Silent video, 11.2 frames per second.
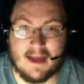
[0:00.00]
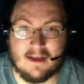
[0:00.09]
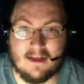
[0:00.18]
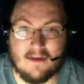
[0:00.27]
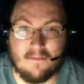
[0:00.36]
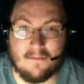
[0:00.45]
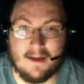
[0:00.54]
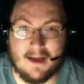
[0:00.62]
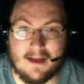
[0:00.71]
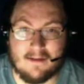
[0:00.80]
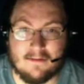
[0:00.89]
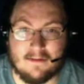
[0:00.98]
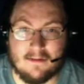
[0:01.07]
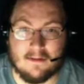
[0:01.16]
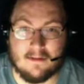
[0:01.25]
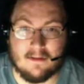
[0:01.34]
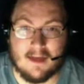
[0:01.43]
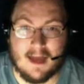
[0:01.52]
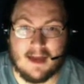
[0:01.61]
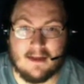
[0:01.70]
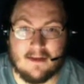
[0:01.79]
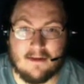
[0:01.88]
to go and buy
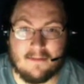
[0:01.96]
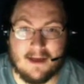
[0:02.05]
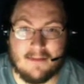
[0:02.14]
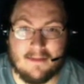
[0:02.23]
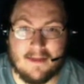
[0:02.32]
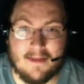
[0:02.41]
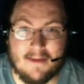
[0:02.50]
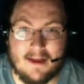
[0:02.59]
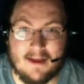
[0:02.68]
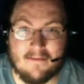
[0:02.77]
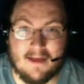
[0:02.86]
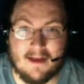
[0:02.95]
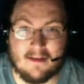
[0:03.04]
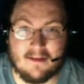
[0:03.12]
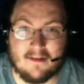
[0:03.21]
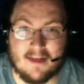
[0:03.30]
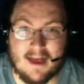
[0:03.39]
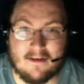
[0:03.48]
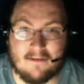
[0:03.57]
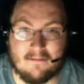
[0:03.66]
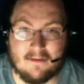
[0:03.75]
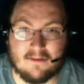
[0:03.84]
me that minivan because the
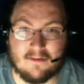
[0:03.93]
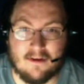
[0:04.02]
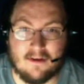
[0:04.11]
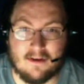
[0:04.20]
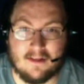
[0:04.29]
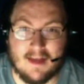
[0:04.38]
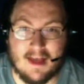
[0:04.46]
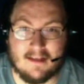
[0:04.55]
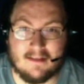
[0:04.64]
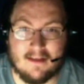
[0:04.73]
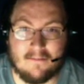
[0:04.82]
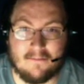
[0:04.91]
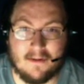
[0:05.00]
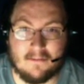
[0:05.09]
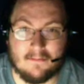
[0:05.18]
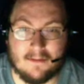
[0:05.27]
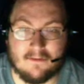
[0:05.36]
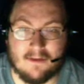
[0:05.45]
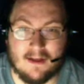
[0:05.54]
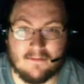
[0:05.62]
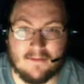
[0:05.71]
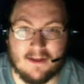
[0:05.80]
Saturn was starting to take a dump on the
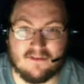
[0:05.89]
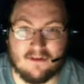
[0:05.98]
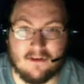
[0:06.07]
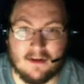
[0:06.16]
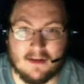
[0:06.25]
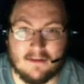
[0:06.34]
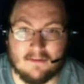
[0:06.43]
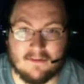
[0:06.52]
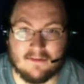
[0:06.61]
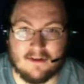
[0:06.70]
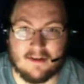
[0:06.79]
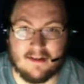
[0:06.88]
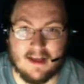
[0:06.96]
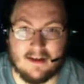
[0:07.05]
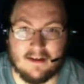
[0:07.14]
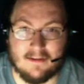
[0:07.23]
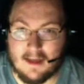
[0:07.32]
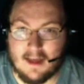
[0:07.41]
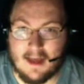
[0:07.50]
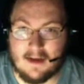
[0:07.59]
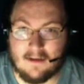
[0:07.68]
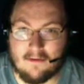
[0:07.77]
transmission on it was starting to take a dump.
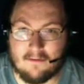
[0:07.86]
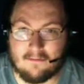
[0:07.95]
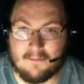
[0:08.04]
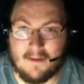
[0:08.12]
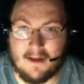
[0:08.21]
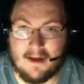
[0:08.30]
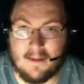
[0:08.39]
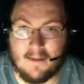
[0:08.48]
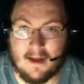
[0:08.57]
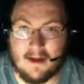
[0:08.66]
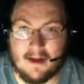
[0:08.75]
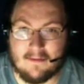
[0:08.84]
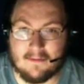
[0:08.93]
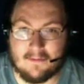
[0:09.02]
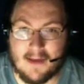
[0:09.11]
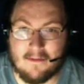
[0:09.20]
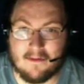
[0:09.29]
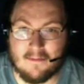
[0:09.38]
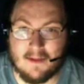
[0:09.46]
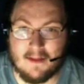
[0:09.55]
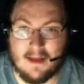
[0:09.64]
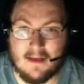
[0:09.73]
And of course, a buddy of mine that was promising
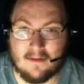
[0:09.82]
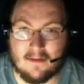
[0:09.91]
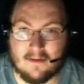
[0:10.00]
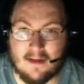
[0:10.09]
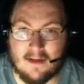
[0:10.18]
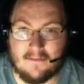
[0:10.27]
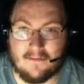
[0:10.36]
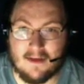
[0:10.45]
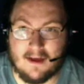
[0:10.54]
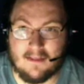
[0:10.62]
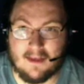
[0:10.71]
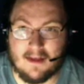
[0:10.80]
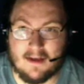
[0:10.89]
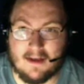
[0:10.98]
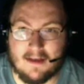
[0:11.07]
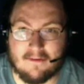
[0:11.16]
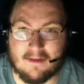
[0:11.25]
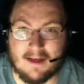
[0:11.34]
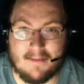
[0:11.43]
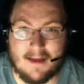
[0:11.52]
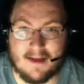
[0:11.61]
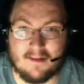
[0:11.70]
me deals and stuff not only never
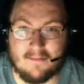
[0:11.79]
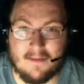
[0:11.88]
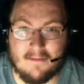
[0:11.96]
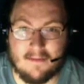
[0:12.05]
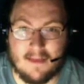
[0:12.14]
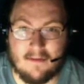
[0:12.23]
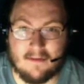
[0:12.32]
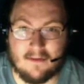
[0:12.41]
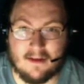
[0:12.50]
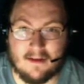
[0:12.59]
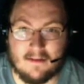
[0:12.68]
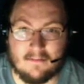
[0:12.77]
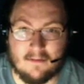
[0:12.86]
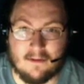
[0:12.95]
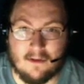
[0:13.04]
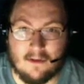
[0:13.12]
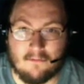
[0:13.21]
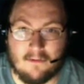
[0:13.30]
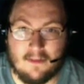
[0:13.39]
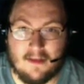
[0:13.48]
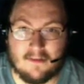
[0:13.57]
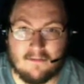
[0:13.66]
got back to me when they was gonna
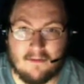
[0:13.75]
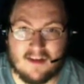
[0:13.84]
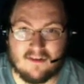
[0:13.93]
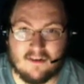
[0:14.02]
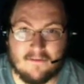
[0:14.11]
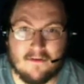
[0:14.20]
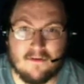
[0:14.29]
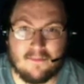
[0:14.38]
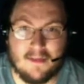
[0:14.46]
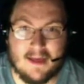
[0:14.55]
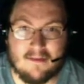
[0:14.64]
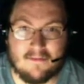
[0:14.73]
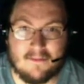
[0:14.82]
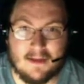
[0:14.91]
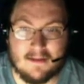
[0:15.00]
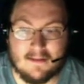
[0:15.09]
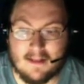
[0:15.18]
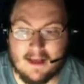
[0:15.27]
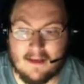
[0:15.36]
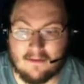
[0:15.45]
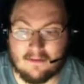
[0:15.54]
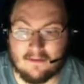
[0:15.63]
release the watch in the first place, but the
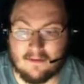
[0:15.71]
deals